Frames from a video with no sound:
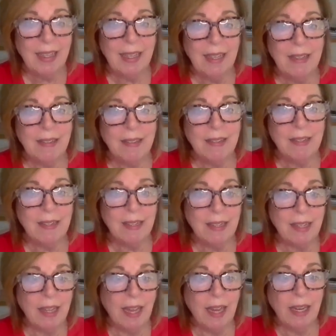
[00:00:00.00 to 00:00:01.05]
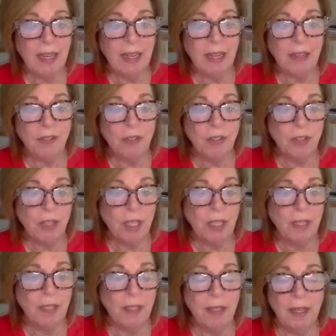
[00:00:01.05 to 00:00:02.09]
is the decline in estrogen
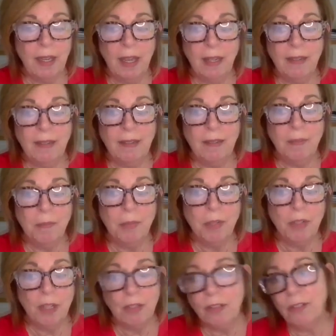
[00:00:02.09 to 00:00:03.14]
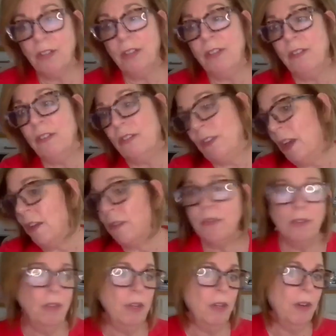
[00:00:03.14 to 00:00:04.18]
and progesterone,
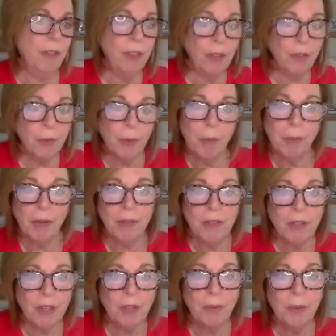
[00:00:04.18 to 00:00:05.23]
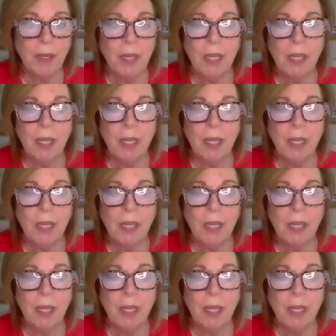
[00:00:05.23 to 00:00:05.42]
testosterone, and all the other hormones. So